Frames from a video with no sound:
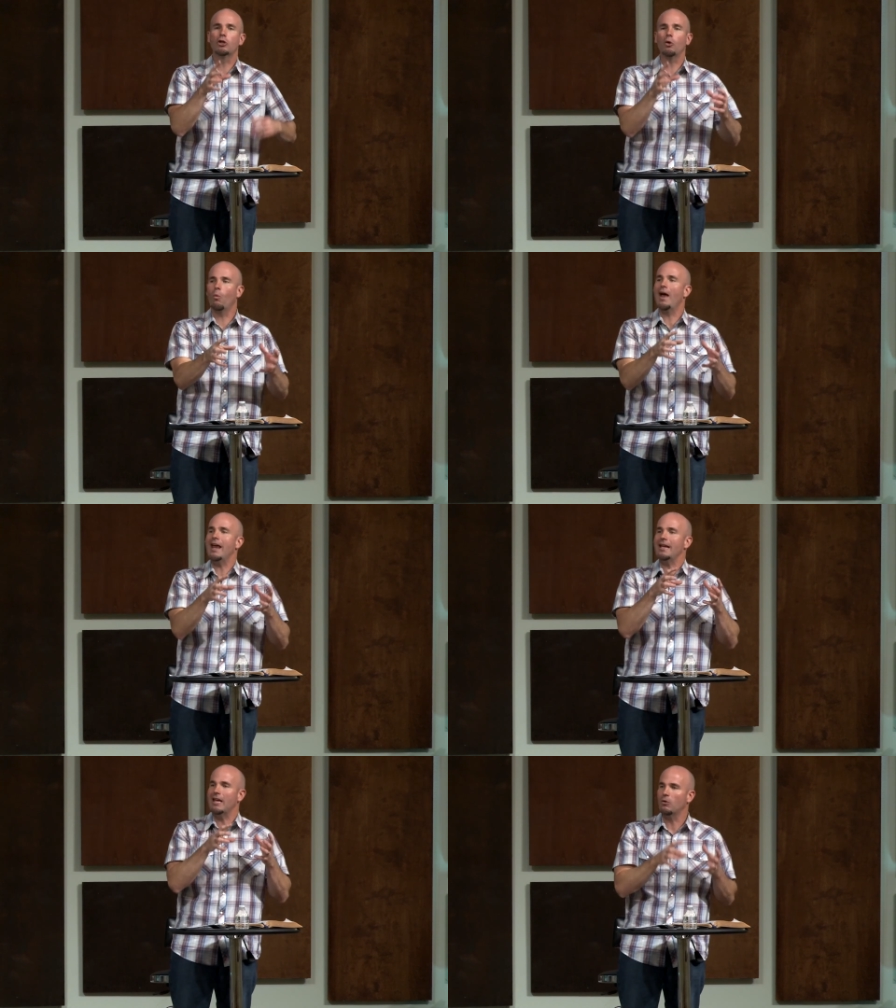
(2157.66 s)
to the
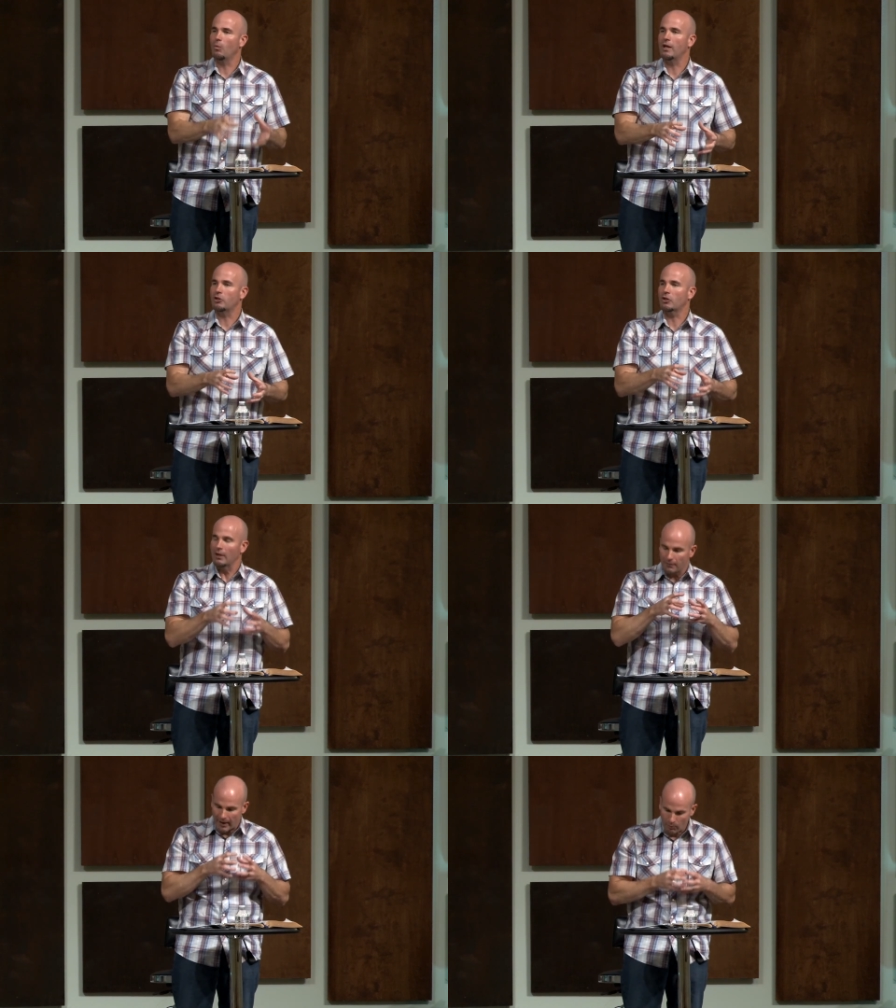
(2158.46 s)
way in which
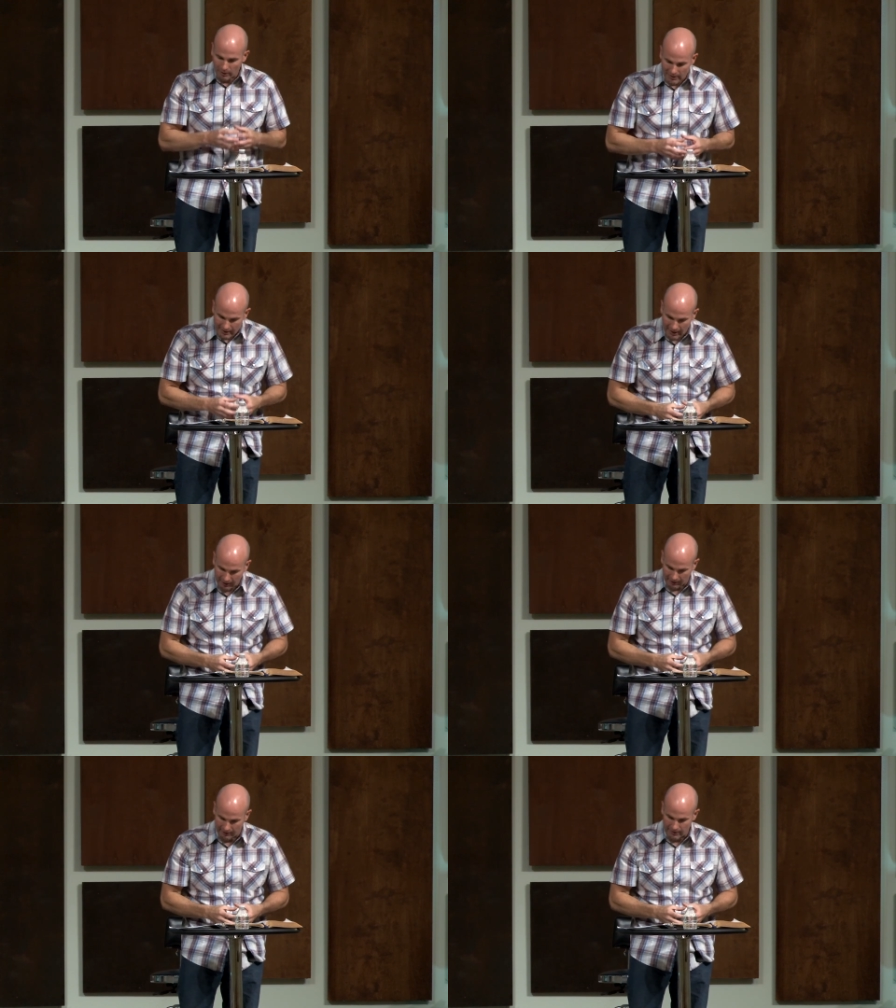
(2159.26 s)
they were
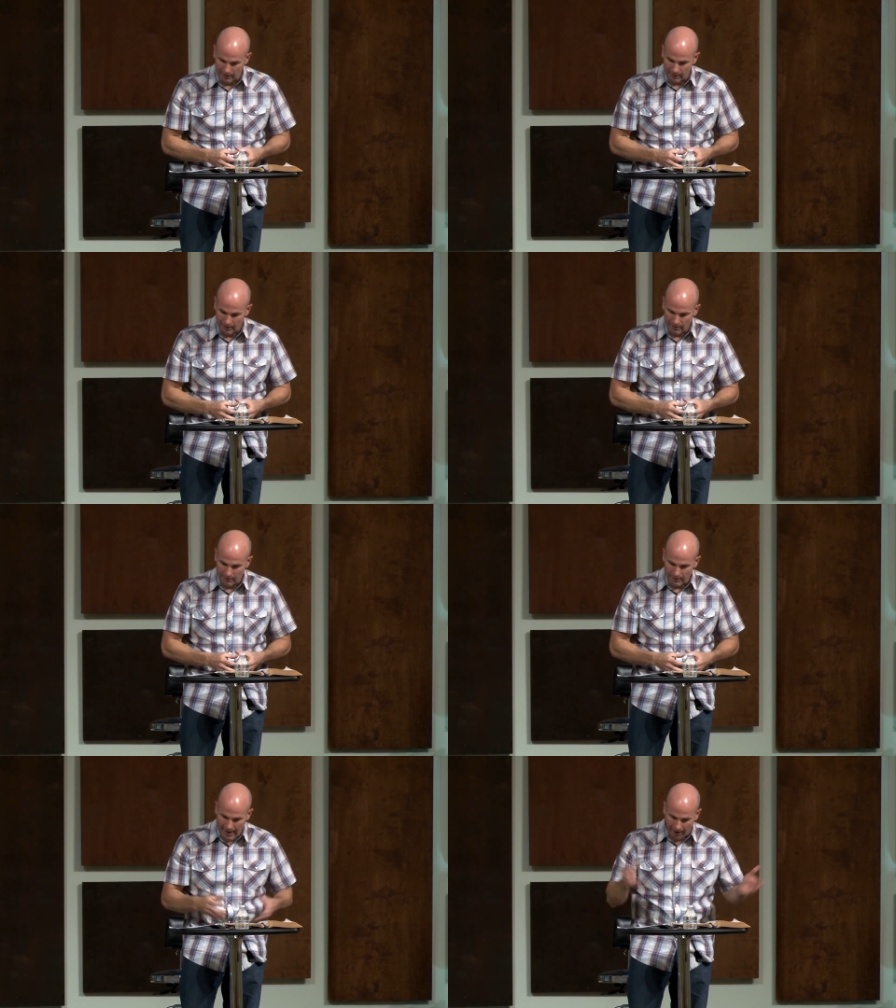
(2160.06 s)
designed.
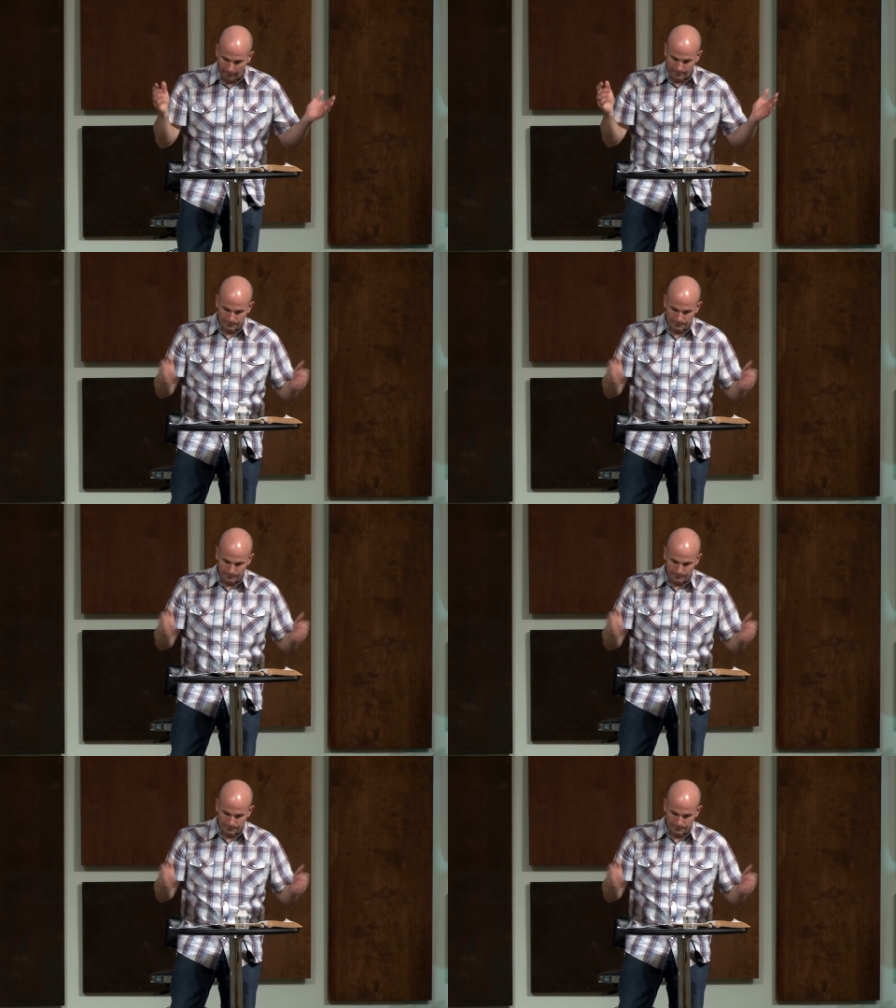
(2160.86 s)
Now,